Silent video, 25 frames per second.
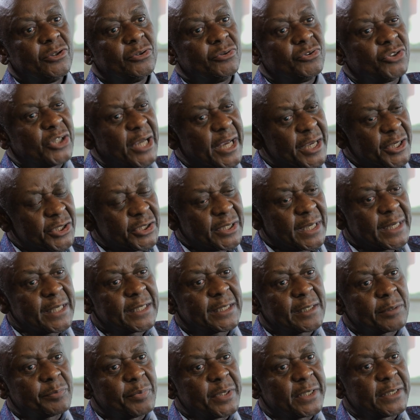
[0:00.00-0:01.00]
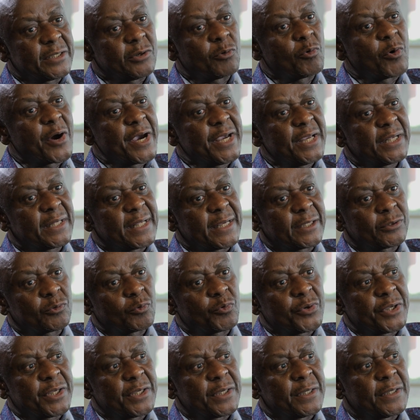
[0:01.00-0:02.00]
change a little bit the way that
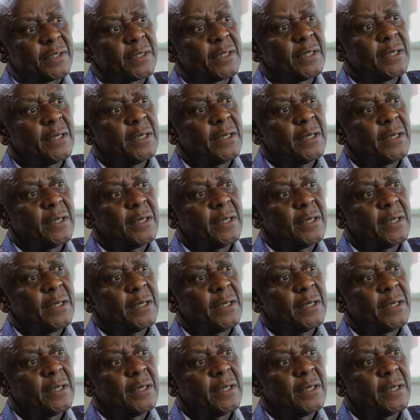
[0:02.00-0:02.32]
we